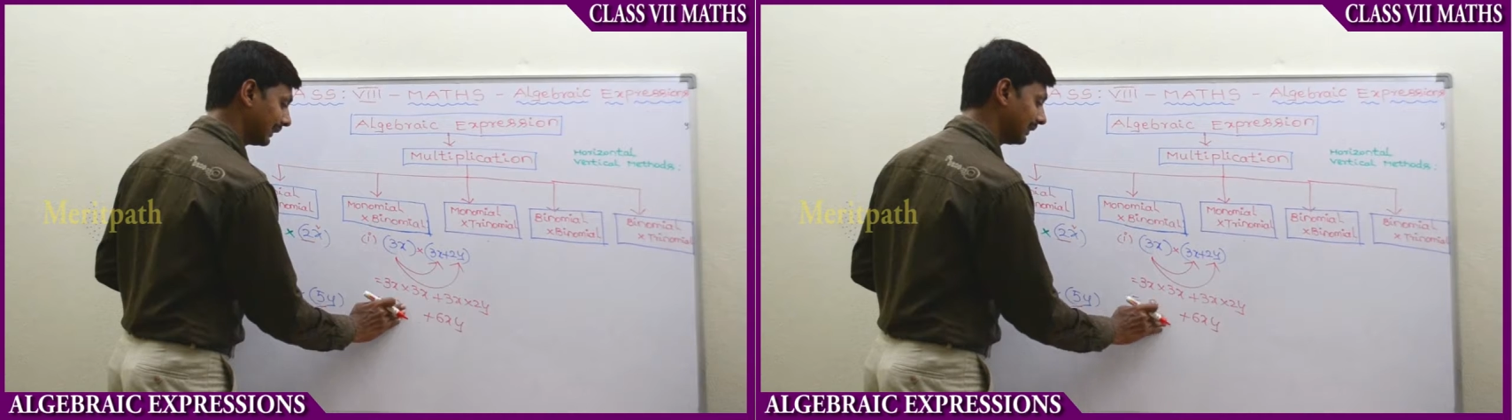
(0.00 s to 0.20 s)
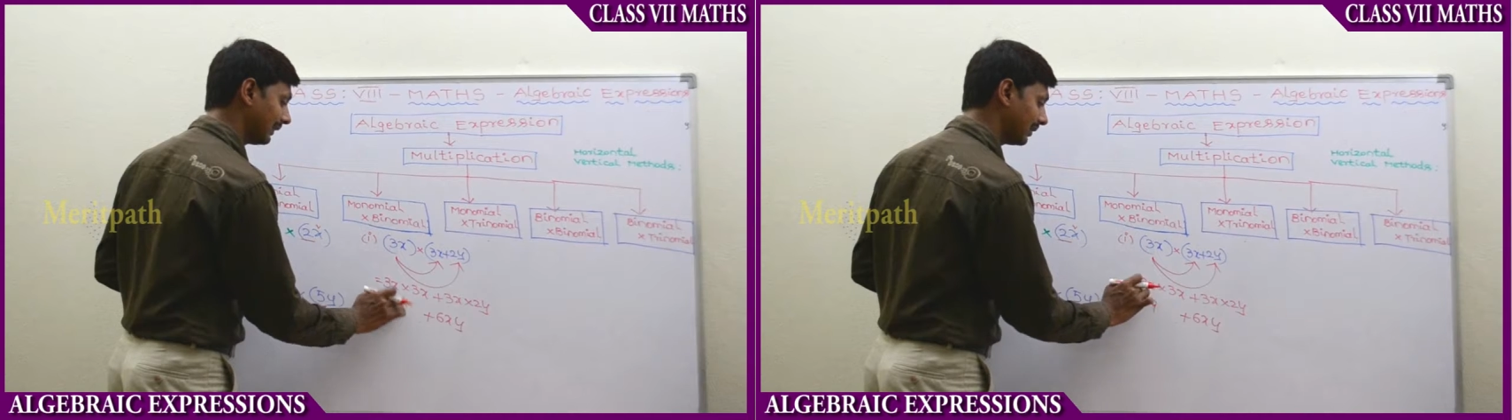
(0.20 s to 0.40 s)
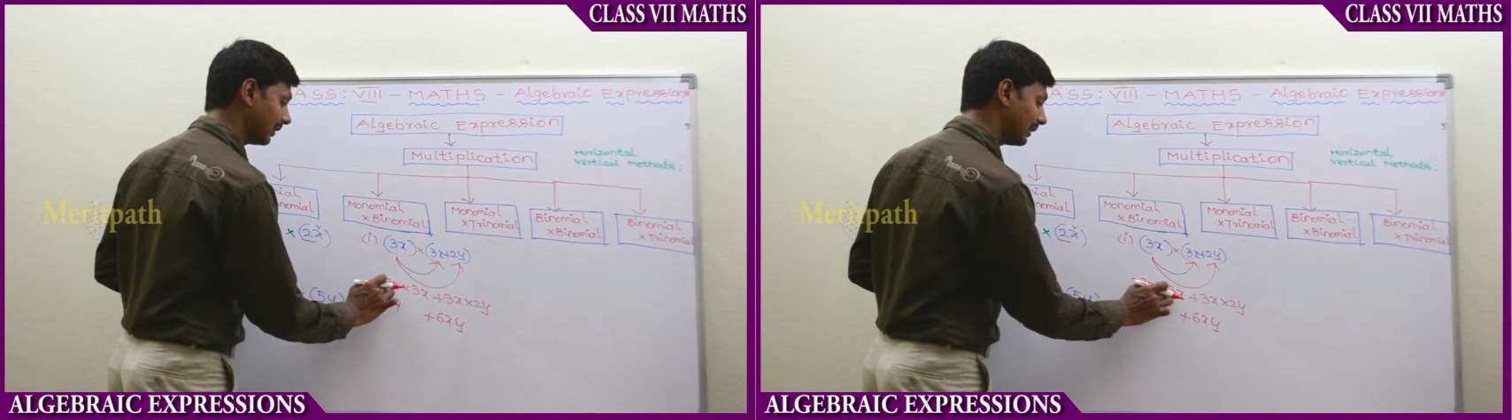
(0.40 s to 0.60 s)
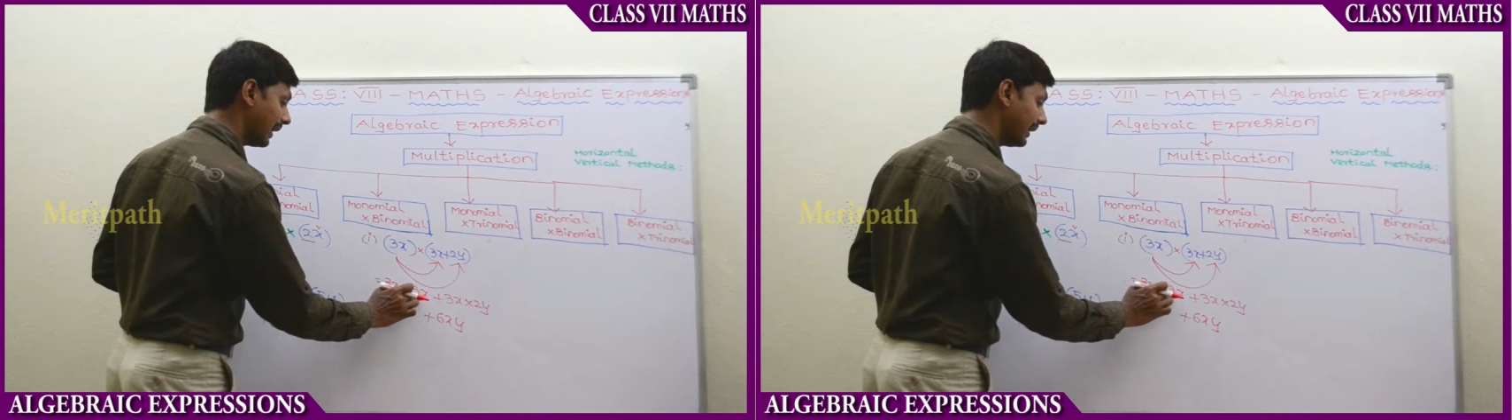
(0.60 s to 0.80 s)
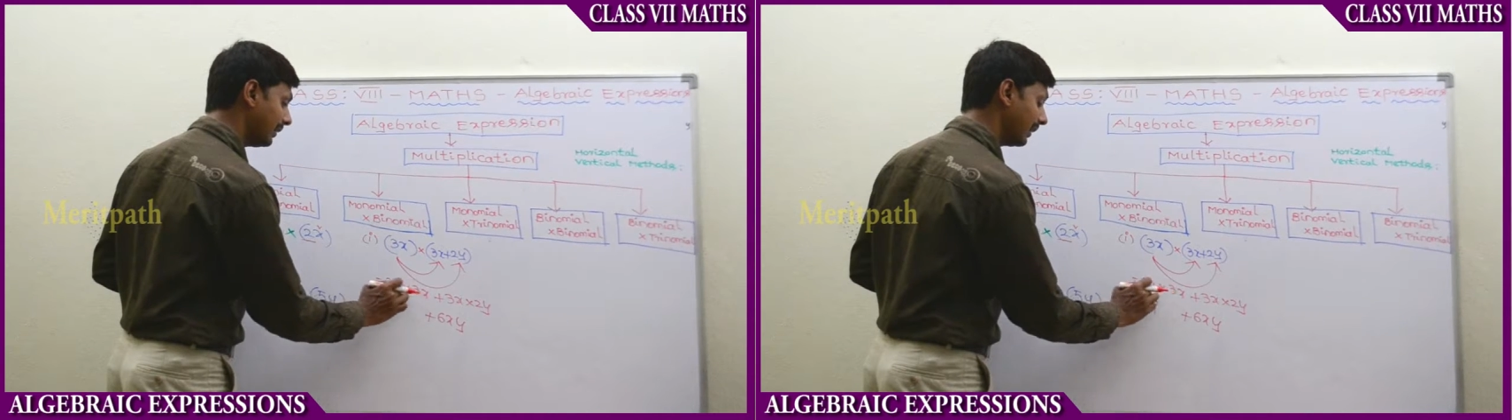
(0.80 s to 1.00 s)
3 3s are
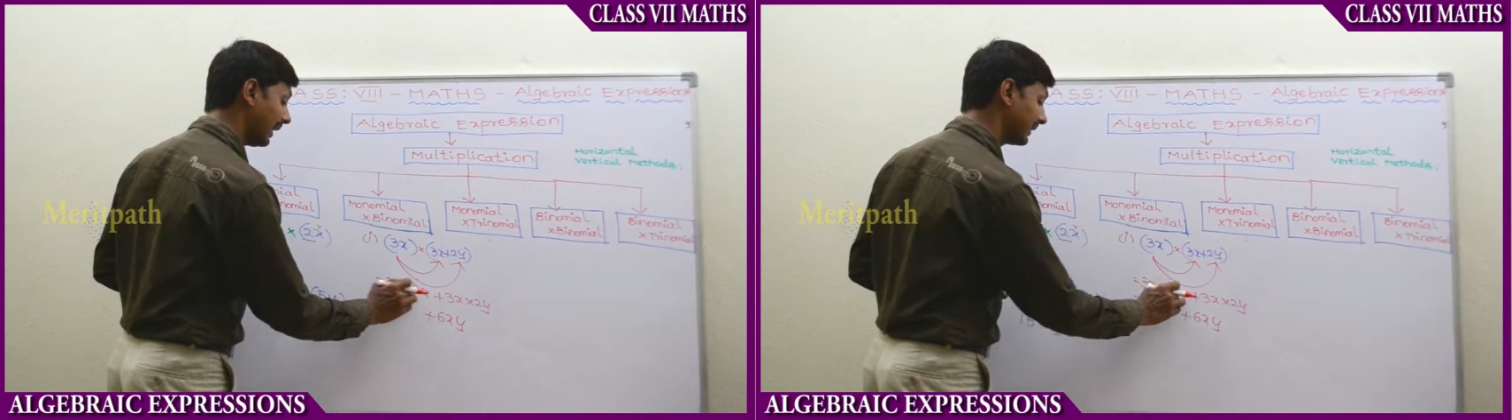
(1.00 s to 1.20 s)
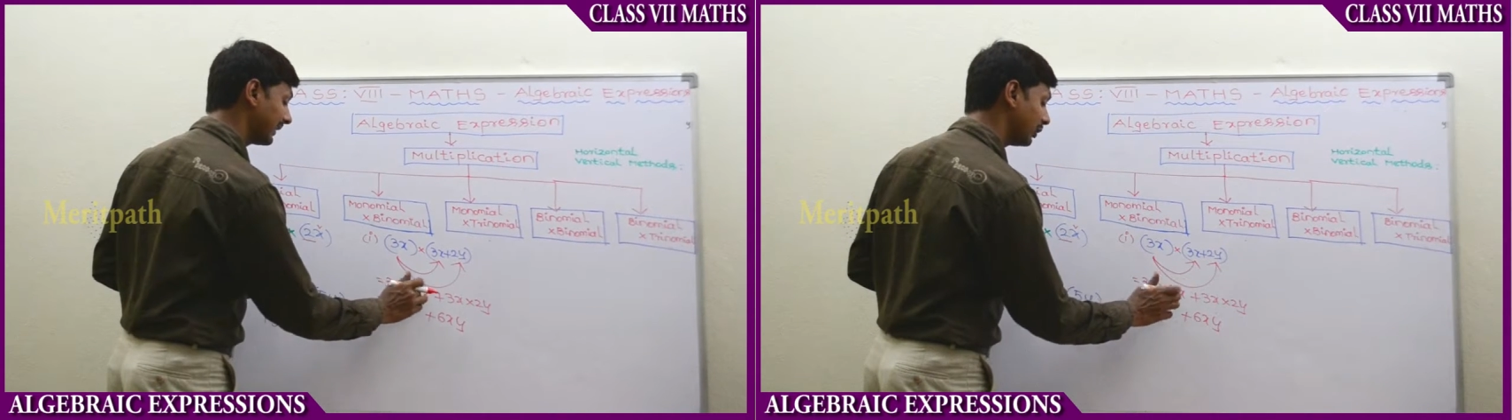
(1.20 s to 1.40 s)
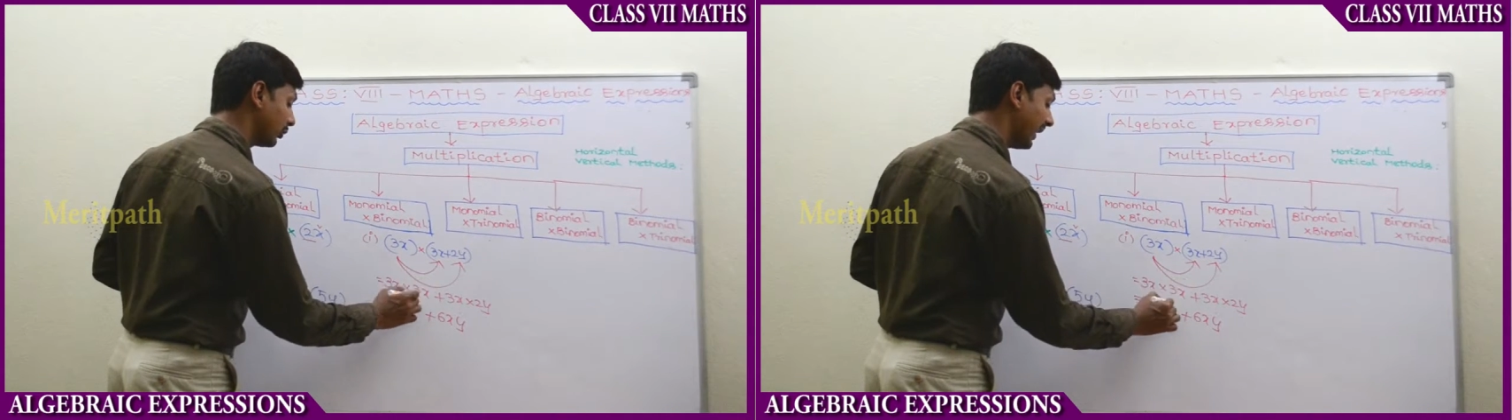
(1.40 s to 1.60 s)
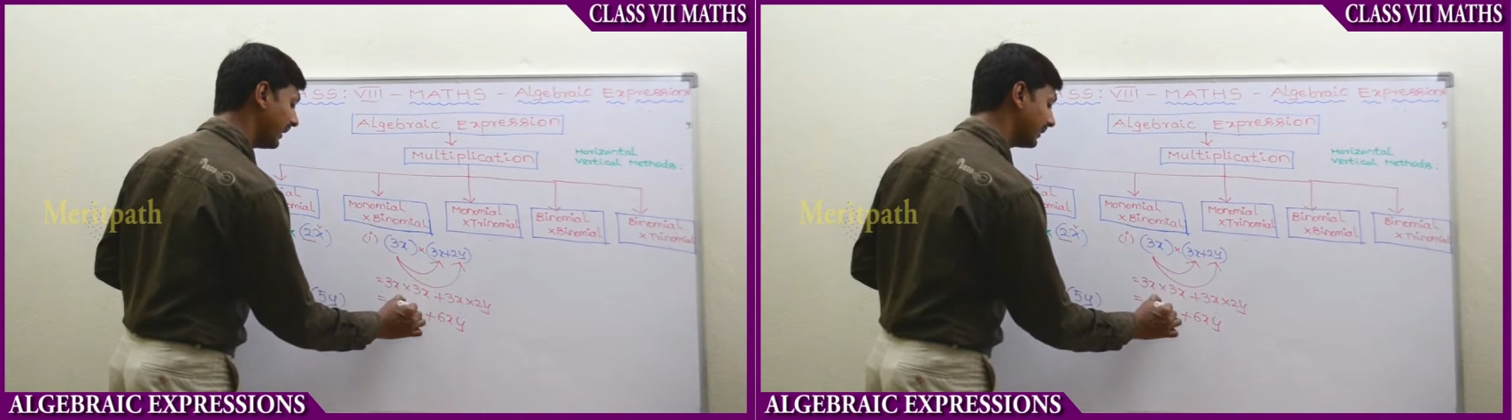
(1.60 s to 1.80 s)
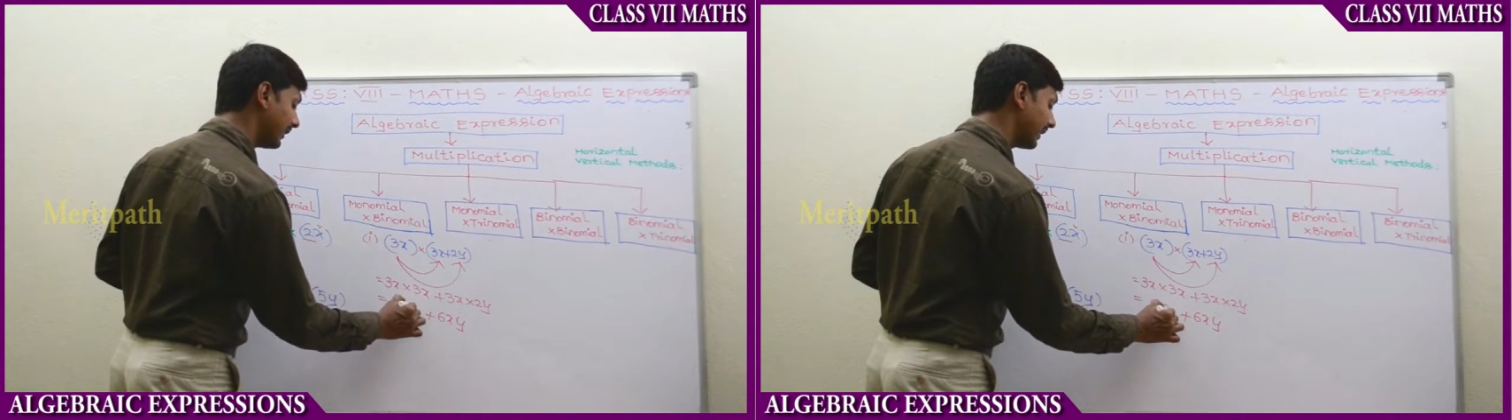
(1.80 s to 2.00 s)
9x into
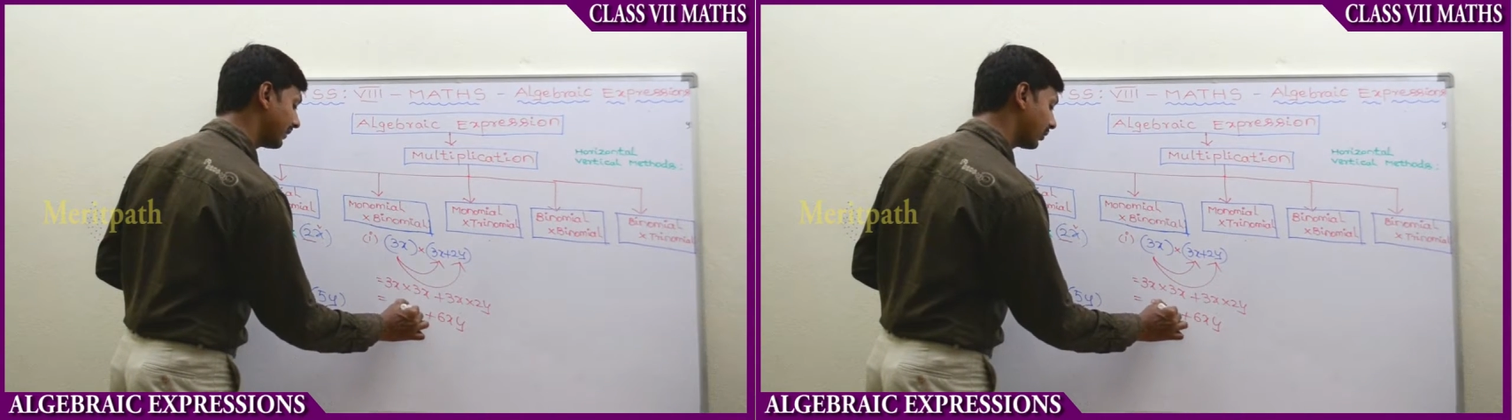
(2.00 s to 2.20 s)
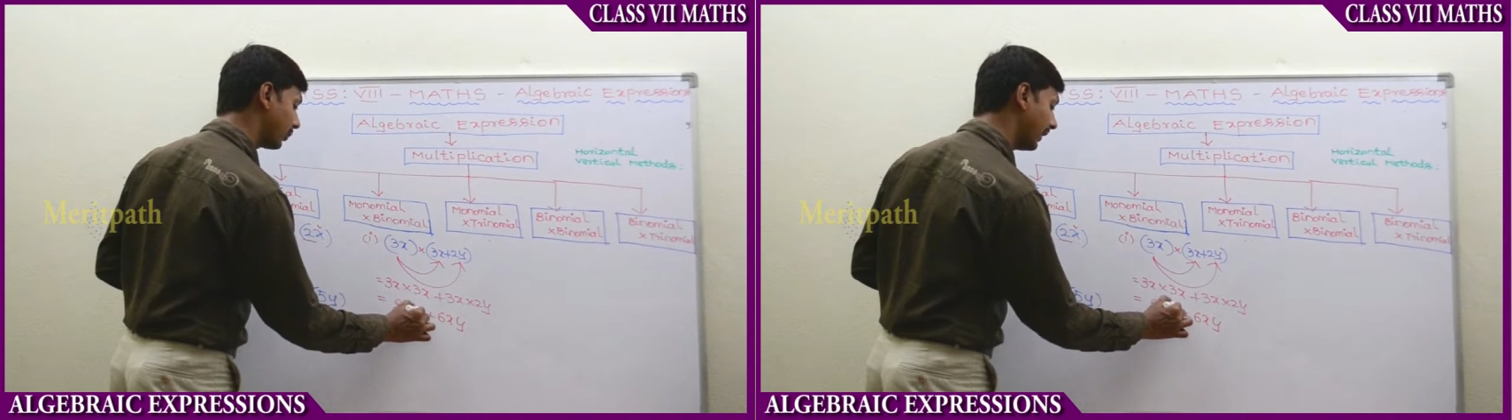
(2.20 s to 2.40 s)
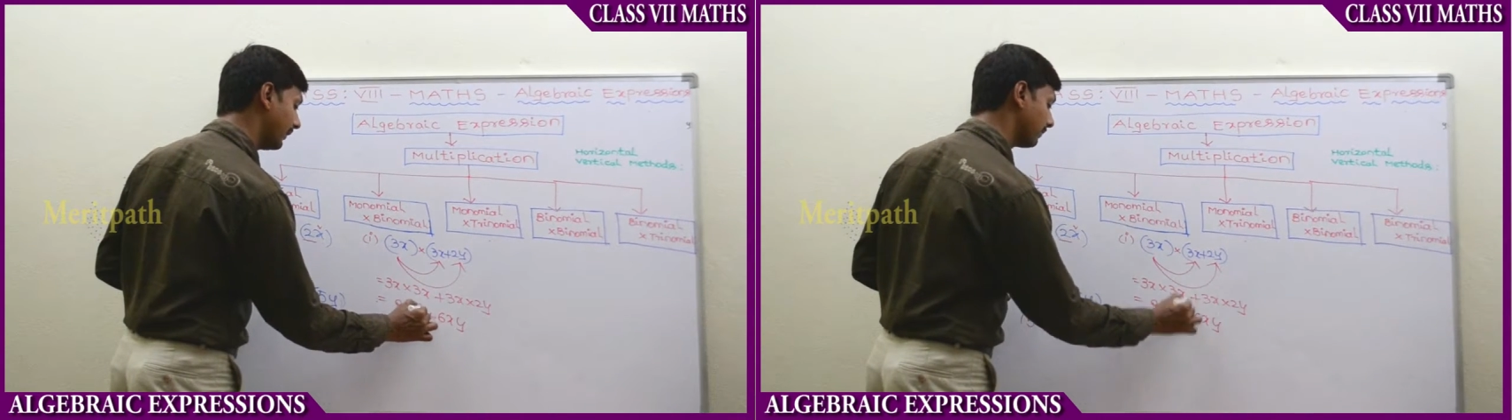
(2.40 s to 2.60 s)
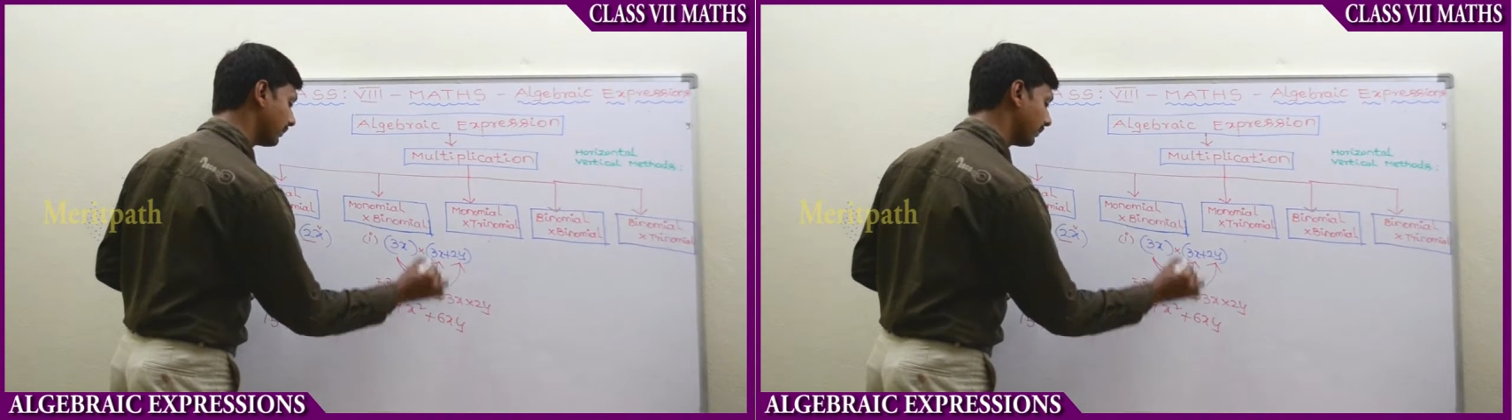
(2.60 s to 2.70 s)
x square.